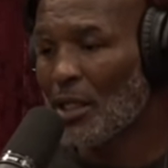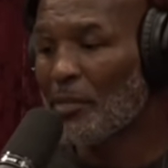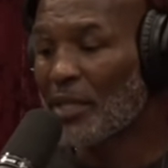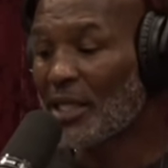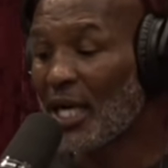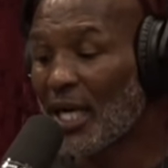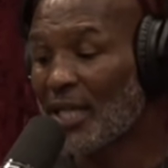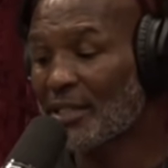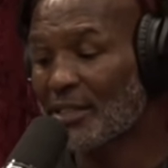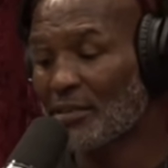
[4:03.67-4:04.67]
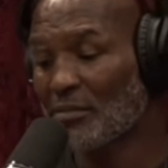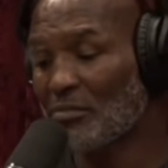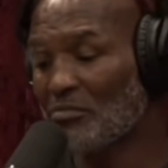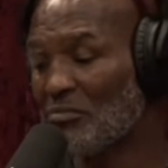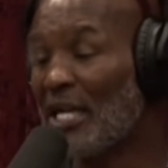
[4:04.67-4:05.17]
because
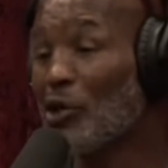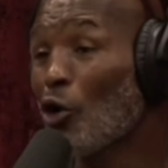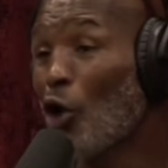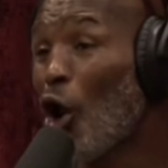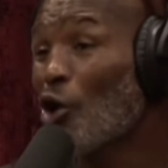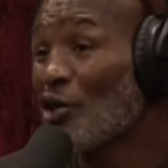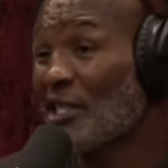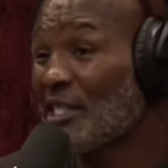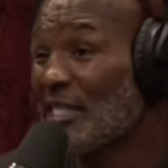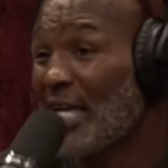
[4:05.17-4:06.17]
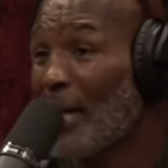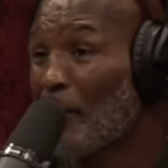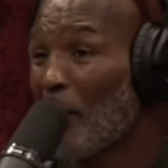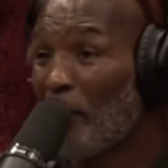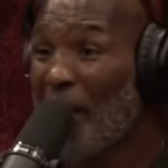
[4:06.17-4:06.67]
they no longer can say
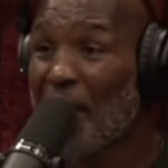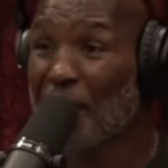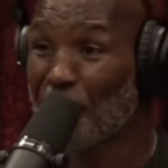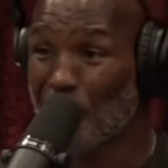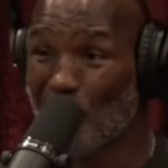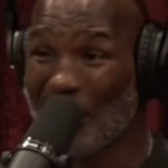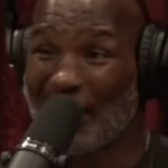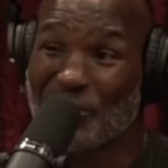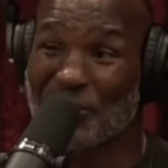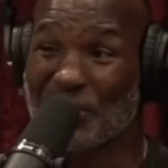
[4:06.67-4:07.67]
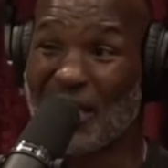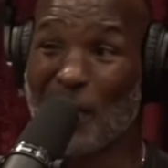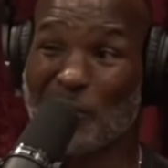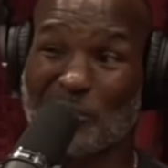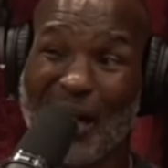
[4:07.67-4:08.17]
I'm the paranoid when they used to say I
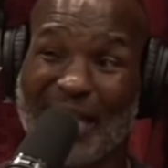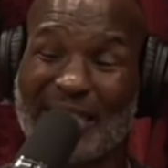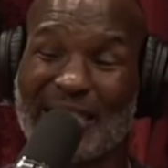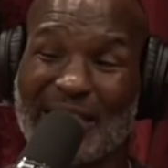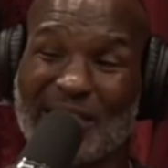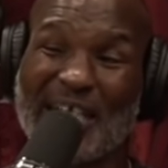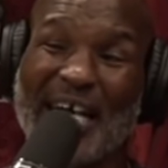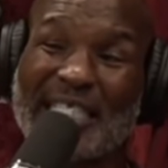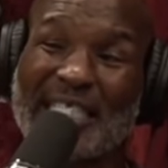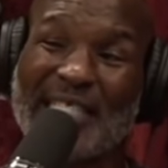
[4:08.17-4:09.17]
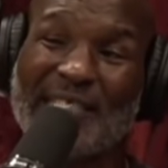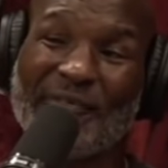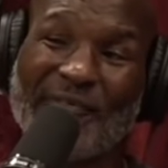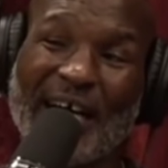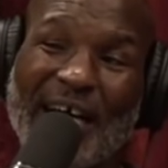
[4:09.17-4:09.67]
was boxing to try to
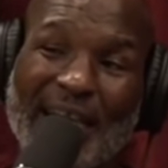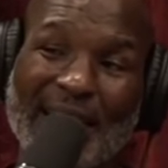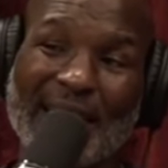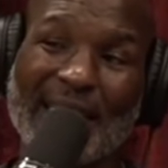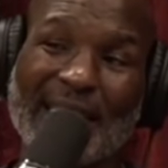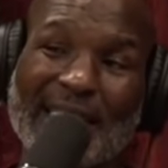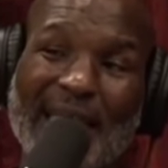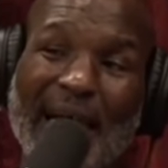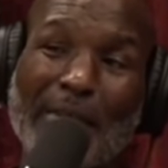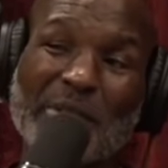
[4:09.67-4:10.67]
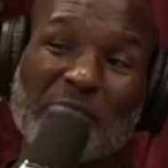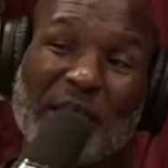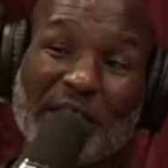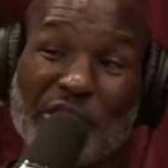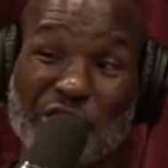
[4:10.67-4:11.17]
justify that I'm
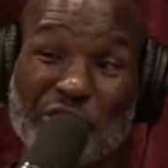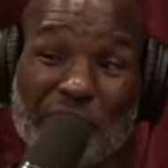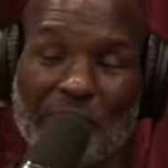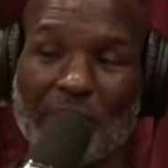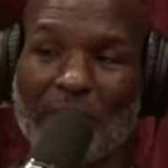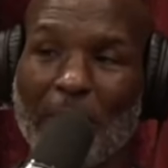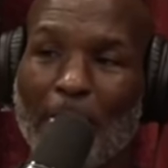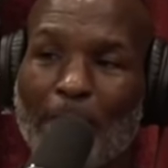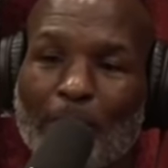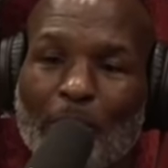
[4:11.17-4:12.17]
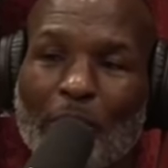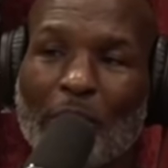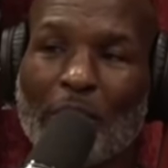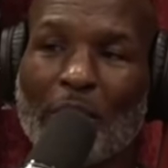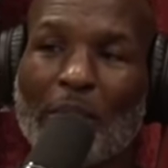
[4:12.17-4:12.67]
speaking the truth.
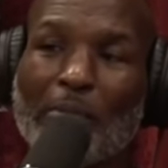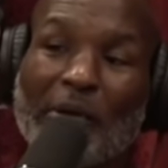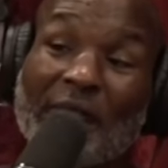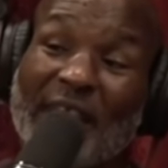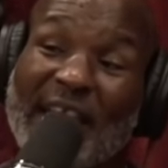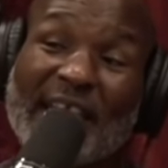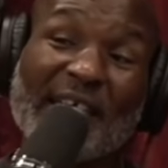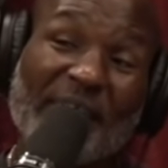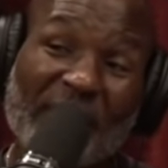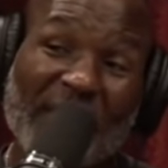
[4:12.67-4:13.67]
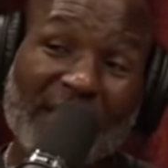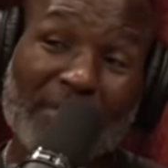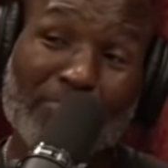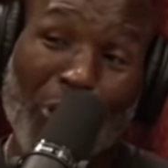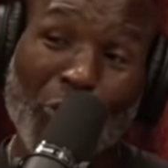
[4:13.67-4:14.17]
But if they could
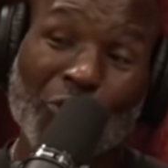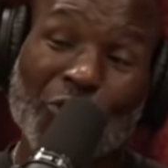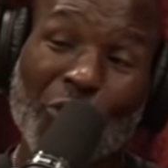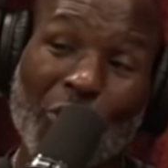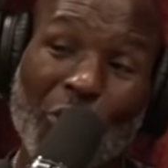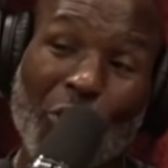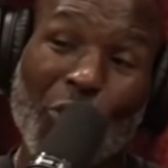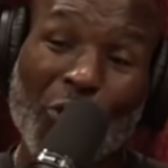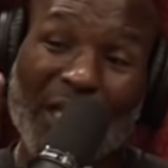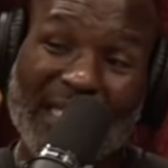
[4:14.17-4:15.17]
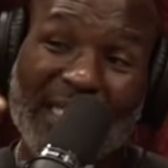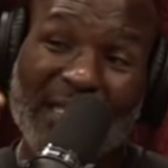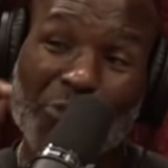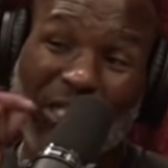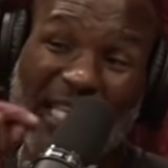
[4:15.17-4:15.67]
convince most who
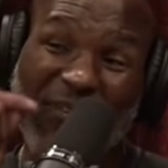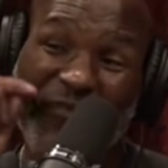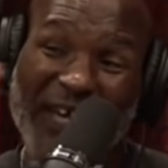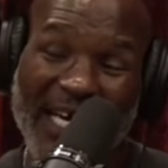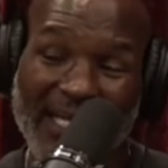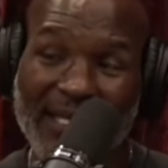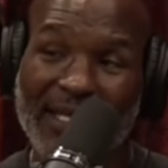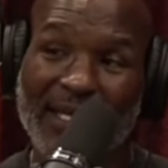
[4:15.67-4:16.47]
listen what they fed